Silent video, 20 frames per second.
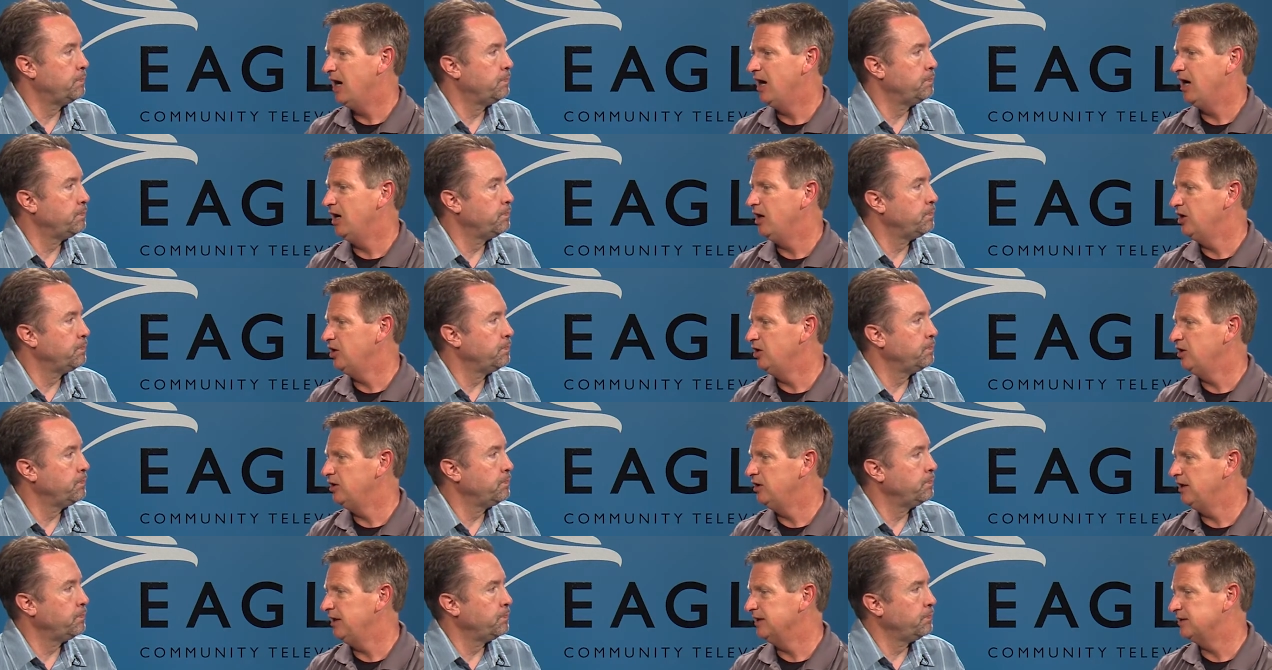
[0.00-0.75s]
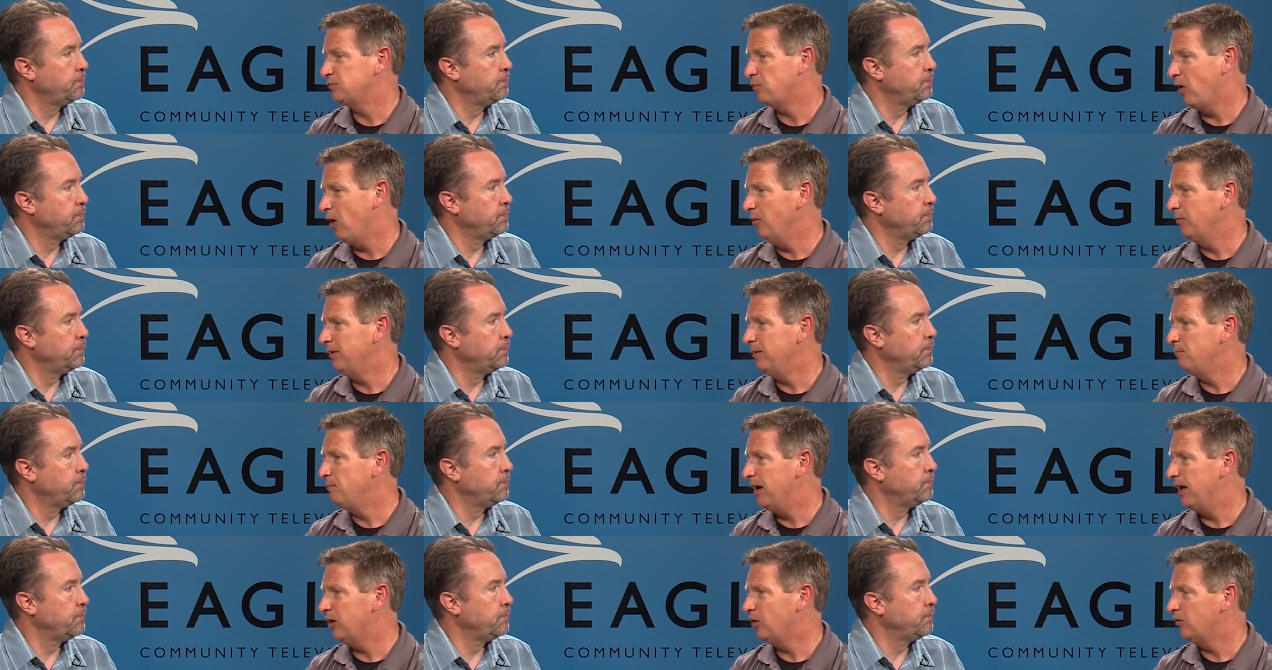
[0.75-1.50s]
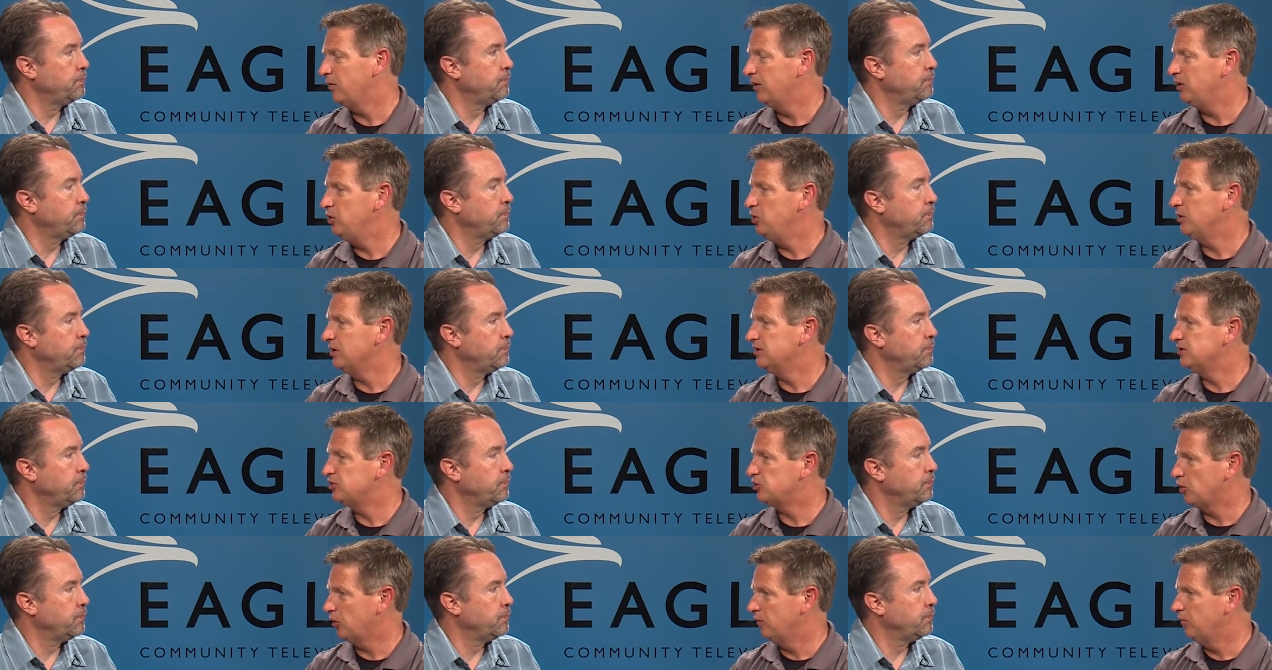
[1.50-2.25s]
Speaker 1: Uh, it's probably better that you can
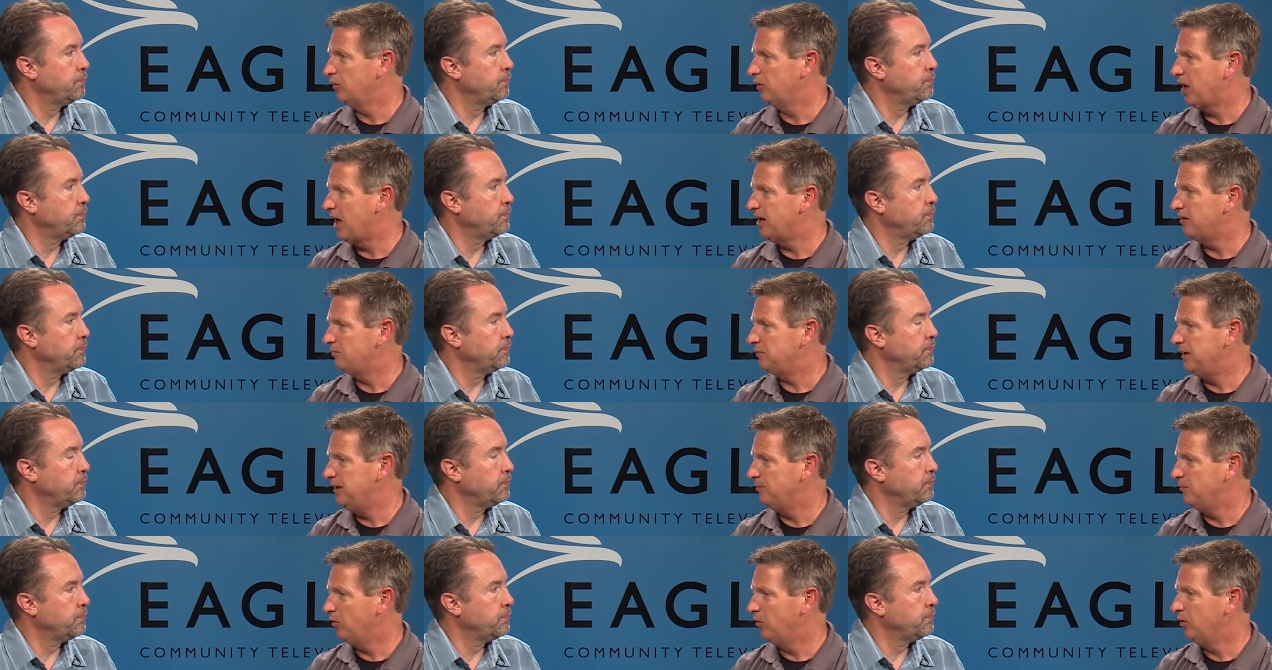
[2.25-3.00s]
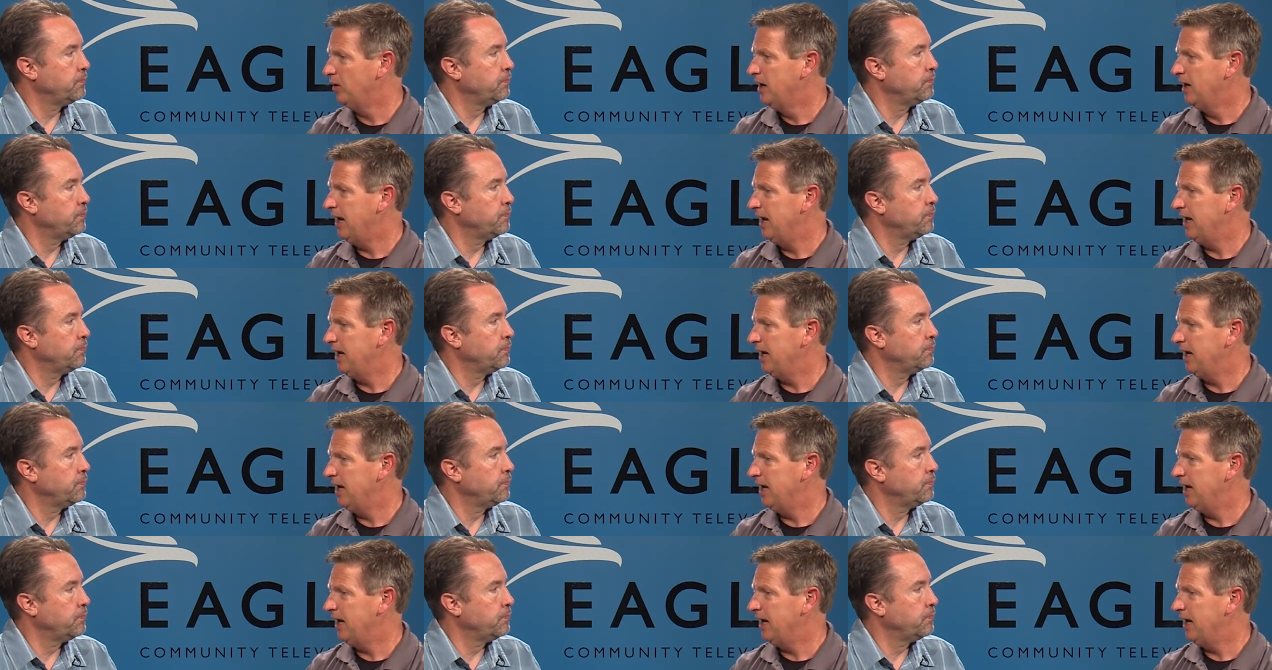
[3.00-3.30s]
serve a lot of people,